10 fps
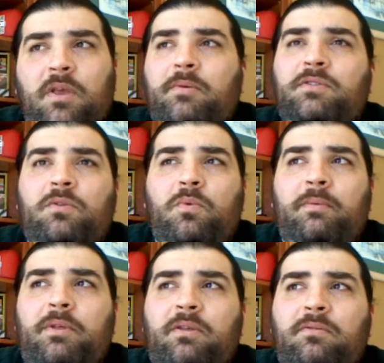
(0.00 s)
Maybe it's the
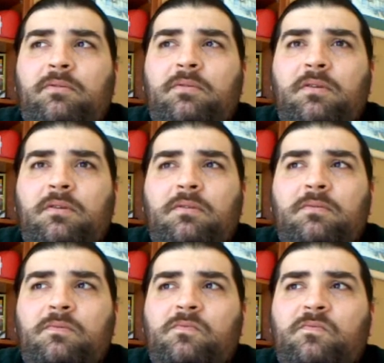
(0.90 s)
women.
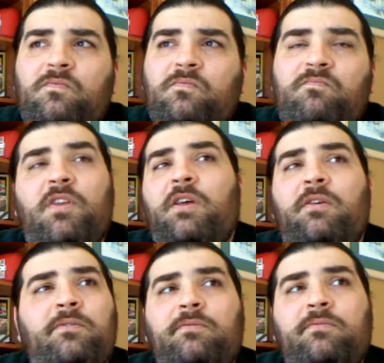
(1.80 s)

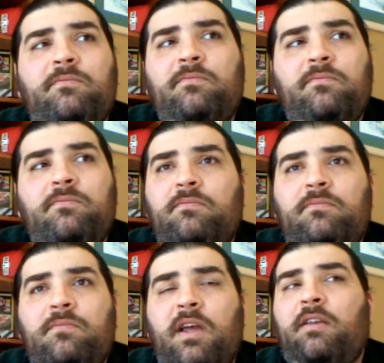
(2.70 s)
No.
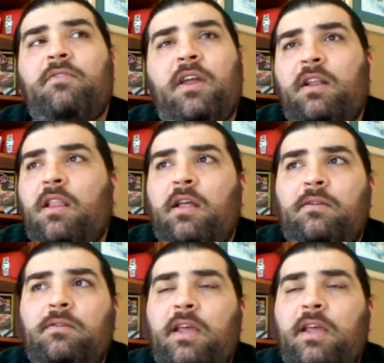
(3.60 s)
I never had one.